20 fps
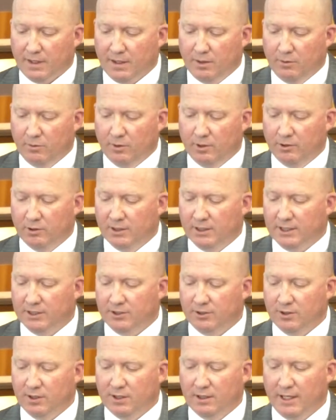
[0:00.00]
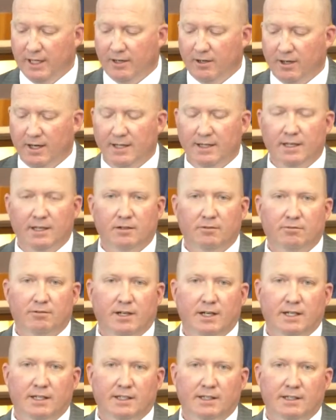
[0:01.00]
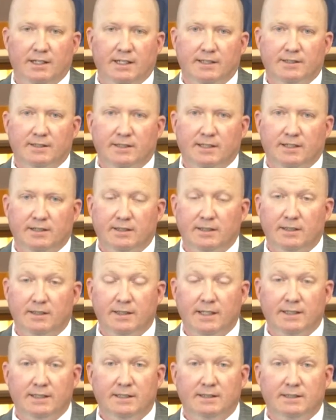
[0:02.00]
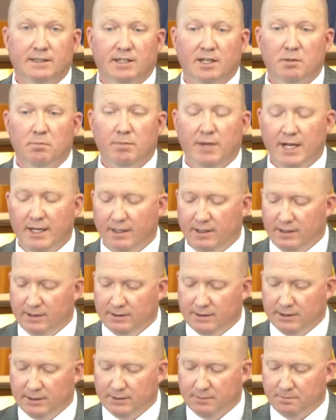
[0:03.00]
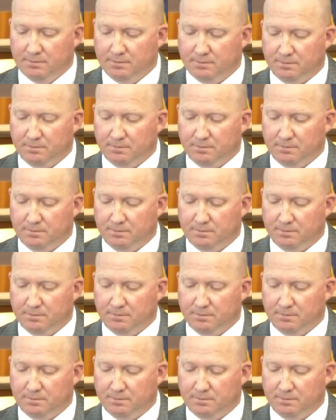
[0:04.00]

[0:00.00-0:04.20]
we will issue a letter identifying the necessary maintenance